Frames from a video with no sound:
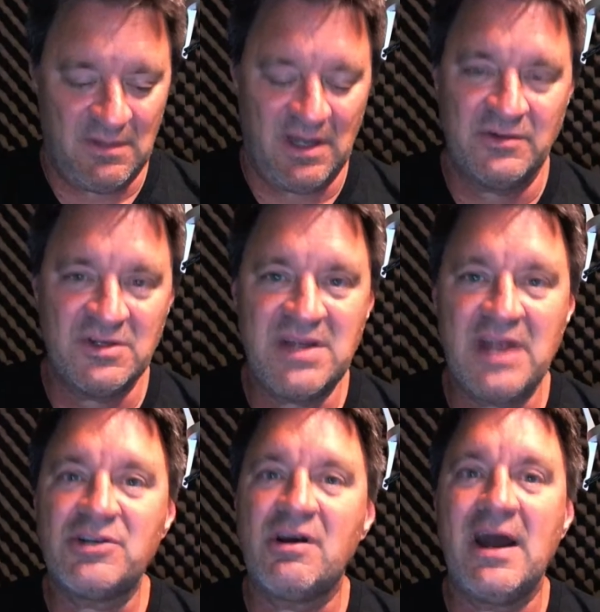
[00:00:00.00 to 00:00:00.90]

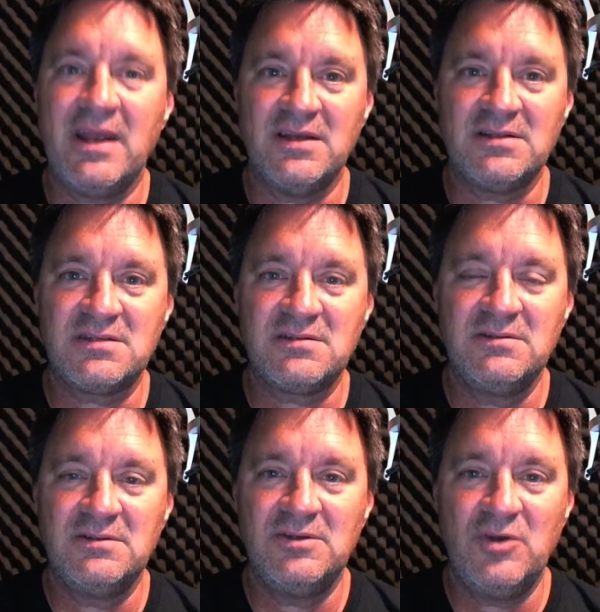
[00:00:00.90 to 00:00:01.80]
Understand your audience,
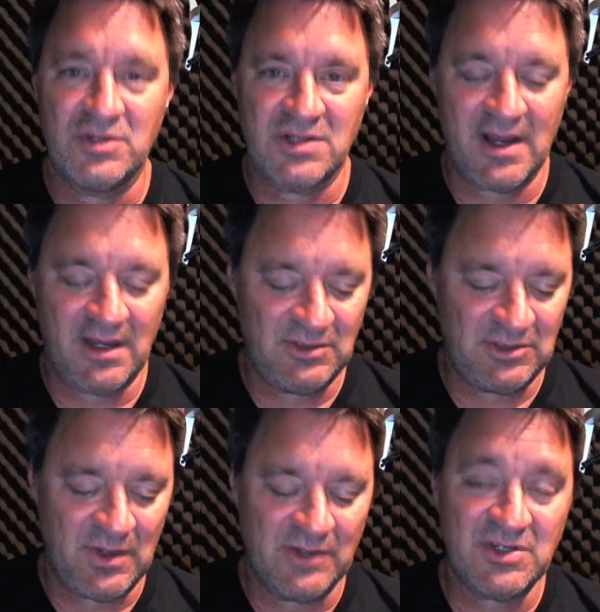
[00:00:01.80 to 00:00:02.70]
who you're talking
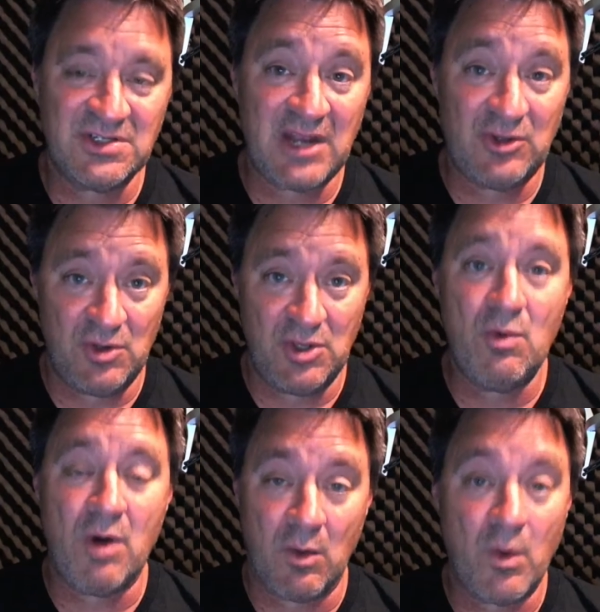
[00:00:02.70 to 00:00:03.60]
to, understand who
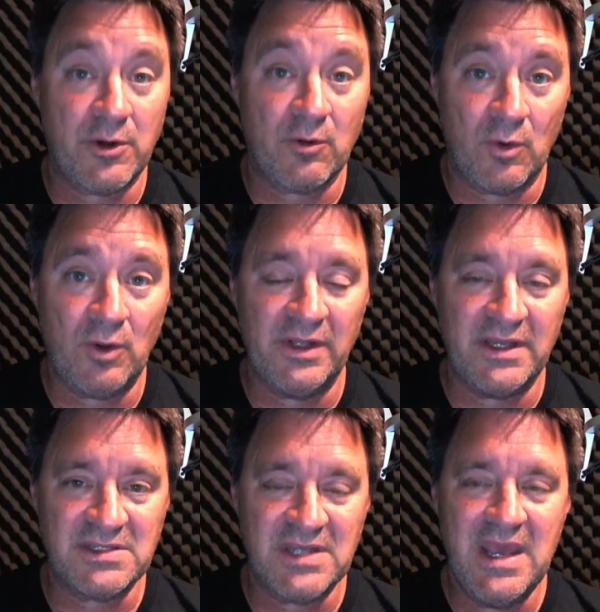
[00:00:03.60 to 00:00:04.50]
you are and what your role
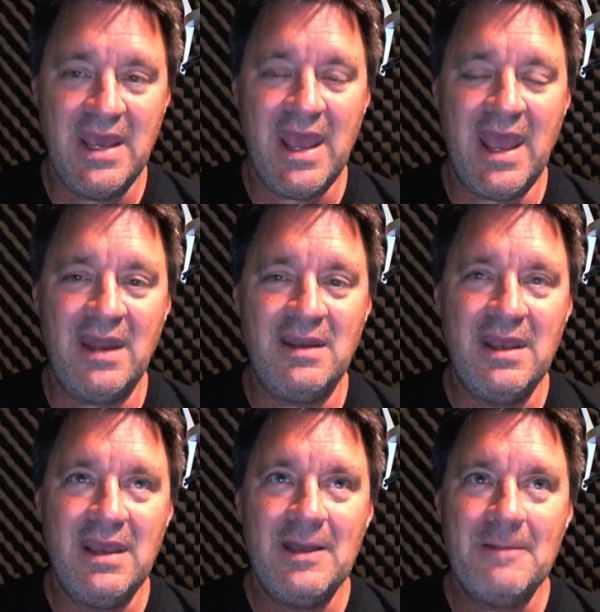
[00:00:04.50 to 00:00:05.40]
is, and
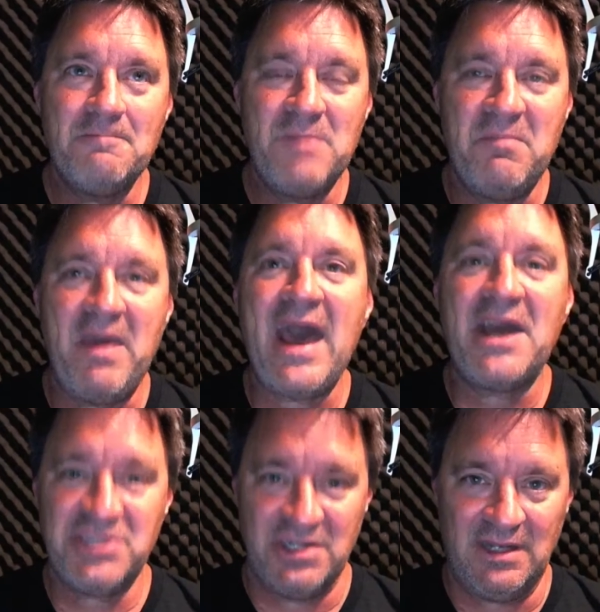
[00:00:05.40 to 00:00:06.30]
be
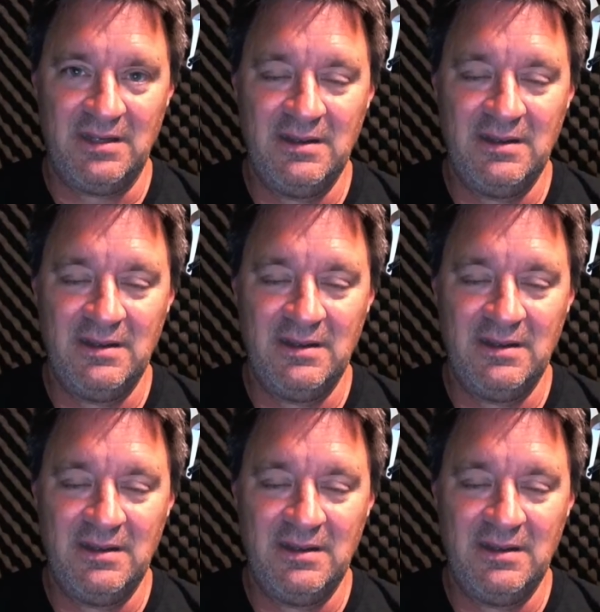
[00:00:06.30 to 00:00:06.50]
passionate